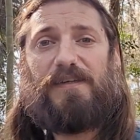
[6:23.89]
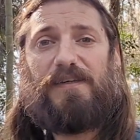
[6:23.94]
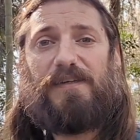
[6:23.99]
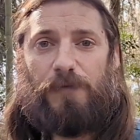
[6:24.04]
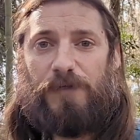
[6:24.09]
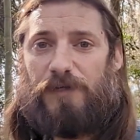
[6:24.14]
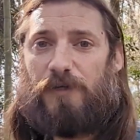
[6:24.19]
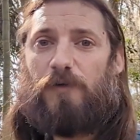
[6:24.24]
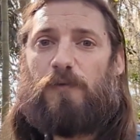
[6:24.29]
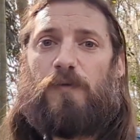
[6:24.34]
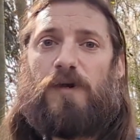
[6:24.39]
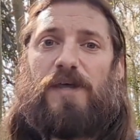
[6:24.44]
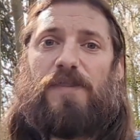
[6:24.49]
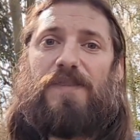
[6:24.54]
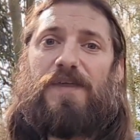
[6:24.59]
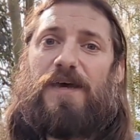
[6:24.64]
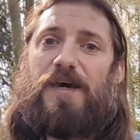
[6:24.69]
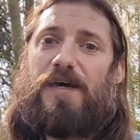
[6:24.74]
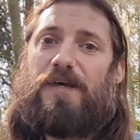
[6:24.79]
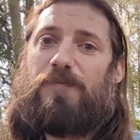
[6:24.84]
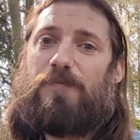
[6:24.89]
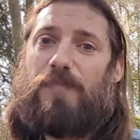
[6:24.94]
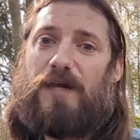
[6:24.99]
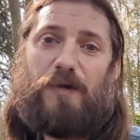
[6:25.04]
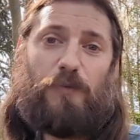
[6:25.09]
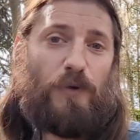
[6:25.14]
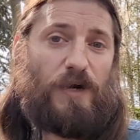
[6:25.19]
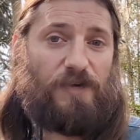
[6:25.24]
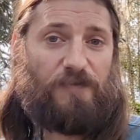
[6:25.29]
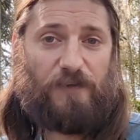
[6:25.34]
We don't want that. My
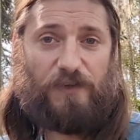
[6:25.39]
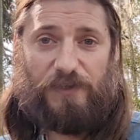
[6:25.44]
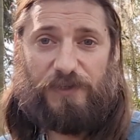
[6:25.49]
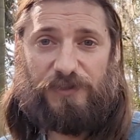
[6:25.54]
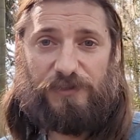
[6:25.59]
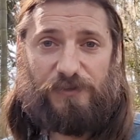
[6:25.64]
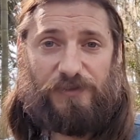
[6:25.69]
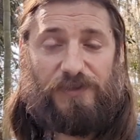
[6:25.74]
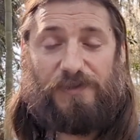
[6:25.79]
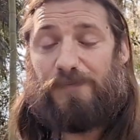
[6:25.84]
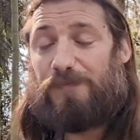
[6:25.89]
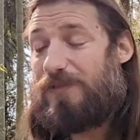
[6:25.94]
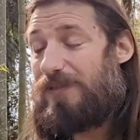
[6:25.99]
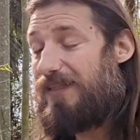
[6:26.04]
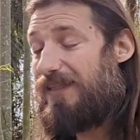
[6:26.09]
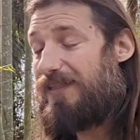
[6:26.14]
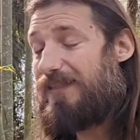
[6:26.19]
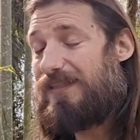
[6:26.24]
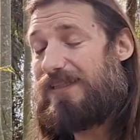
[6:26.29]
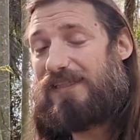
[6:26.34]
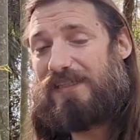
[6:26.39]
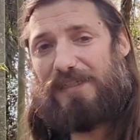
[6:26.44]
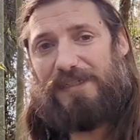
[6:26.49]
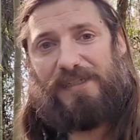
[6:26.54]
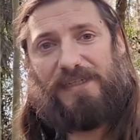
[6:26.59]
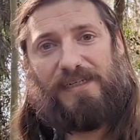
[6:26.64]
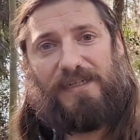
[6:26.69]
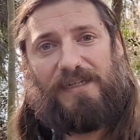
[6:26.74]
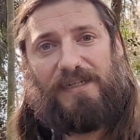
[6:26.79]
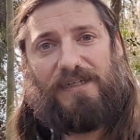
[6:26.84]
wife understood completely,
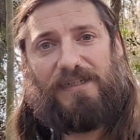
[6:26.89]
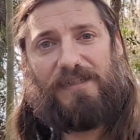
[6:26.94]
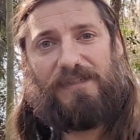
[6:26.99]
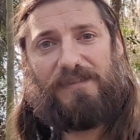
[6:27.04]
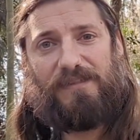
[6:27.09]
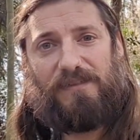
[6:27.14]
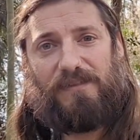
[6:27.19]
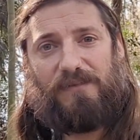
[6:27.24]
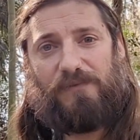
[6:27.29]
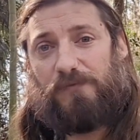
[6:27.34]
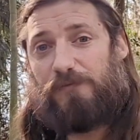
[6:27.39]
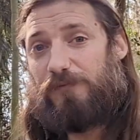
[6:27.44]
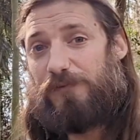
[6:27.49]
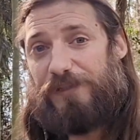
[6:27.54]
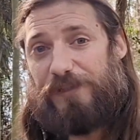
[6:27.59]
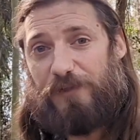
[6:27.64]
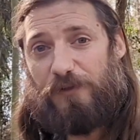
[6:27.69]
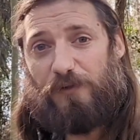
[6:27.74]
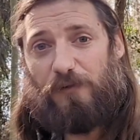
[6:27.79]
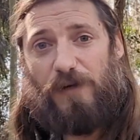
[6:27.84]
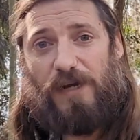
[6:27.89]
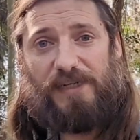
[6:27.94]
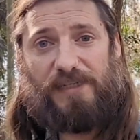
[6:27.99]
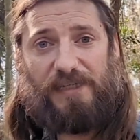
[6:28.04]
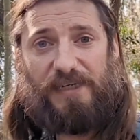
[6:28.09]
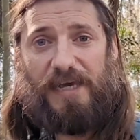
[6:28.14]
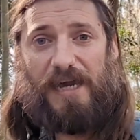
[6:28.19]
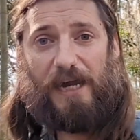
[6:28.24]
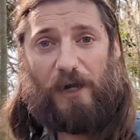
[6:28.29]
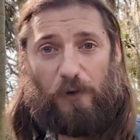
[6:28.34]
and we
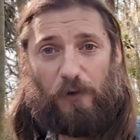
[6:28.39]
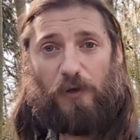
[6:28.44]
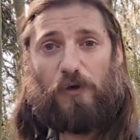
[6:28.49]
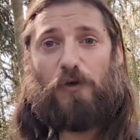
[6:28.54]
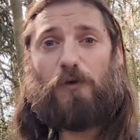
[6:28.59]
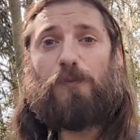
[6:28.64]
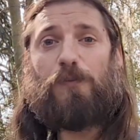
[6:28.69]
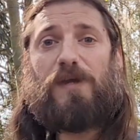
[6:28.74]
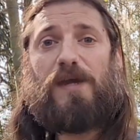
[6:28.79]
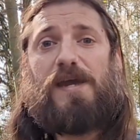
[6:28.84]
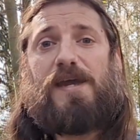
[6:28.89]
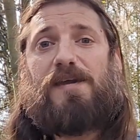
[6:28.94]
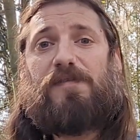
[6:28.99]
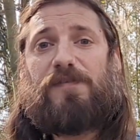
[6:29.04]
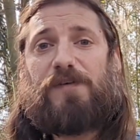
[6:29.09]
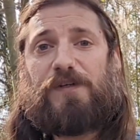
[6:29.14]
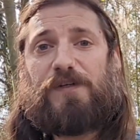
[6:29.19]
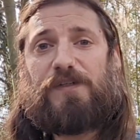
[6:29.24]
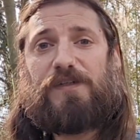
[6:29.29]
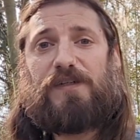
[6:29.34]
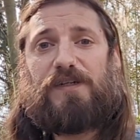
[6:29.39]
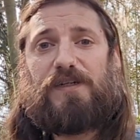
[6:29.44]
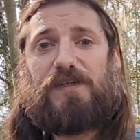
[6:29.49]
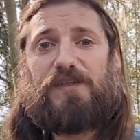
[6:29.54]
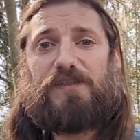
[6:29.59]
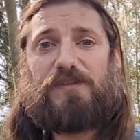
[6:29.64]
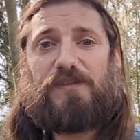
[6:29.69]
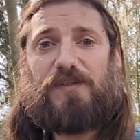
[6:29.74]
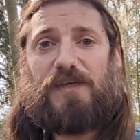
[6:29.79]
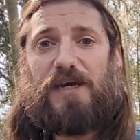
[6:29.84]
corrected our own behavior
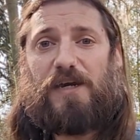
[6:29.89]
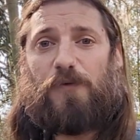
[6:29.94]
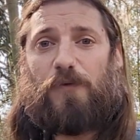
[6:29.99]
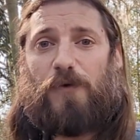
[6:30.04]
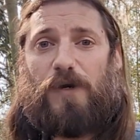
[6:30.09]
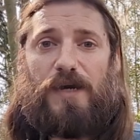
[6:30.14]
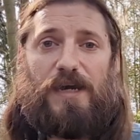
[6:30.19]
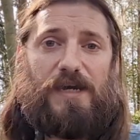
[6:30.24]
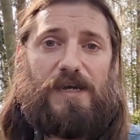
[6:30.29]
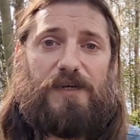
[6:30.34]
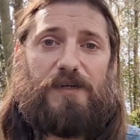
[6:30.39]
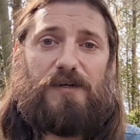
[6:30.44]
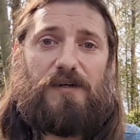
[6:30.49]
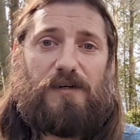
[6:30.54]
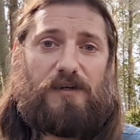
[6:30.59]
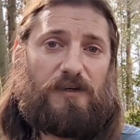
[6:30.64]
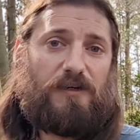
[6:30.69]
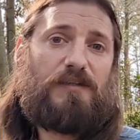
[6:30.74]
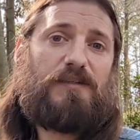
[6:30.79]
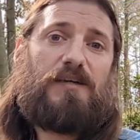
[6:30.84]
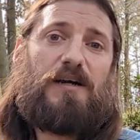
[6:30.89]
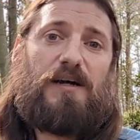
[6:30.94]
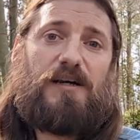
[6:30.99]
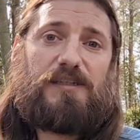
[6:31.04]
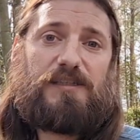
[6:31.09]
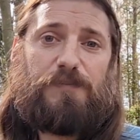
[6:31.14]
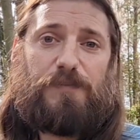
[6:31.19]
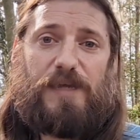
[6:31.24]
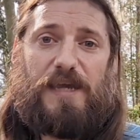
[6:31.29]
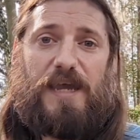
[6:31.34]
so that way our
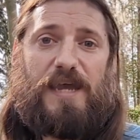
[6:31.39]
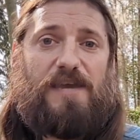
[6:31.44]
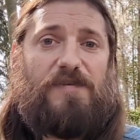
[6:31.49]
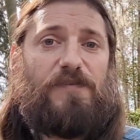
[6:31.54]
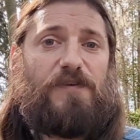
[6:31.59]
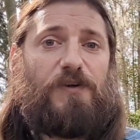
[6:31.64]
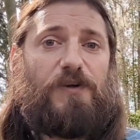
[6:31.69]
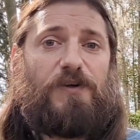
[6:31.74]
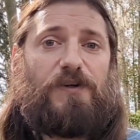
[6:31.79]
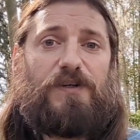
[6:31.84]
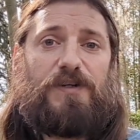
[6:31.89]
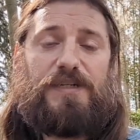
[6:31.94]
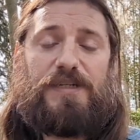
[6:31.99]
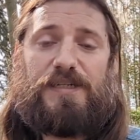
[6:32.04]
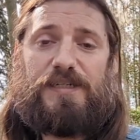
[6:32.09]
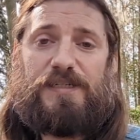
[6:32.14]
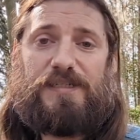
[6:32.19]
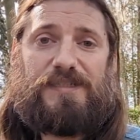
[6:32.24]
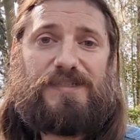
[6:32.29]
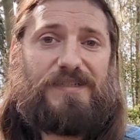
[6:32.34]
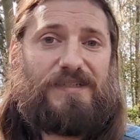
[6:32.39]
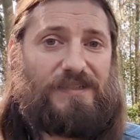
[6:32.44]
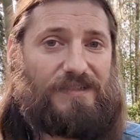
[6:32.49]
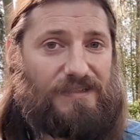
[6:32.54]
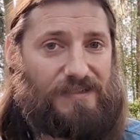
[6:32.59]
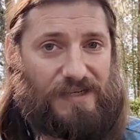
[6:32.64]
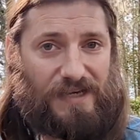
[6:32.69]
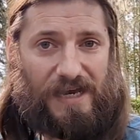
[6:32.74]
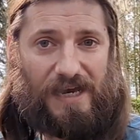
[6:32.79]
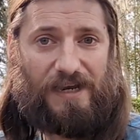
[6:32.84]
dog's behavior is
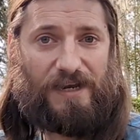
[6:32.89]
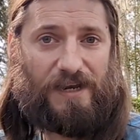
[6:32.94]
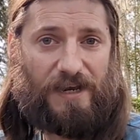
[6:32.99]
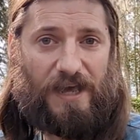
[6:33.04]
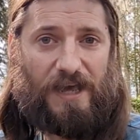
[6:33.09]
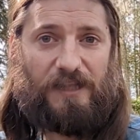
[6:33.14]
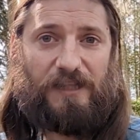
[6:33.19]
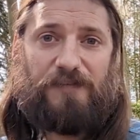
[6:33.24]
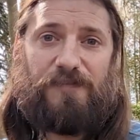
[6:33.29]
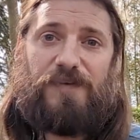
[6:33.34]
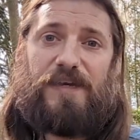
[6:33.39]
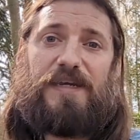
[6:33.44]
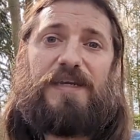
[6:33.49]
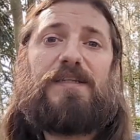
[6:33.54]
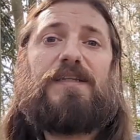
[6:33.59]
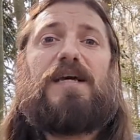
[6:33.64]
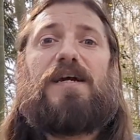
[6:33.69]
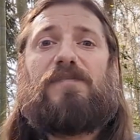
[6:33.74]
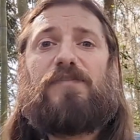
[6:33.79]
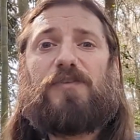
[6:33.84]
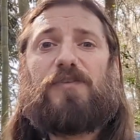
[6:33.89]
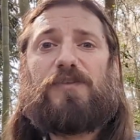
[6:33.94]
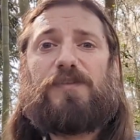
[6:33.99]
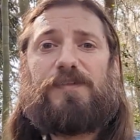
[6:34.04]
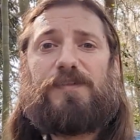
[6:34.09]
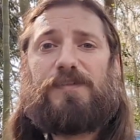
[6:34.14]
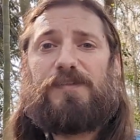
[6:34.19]
at an elevated level.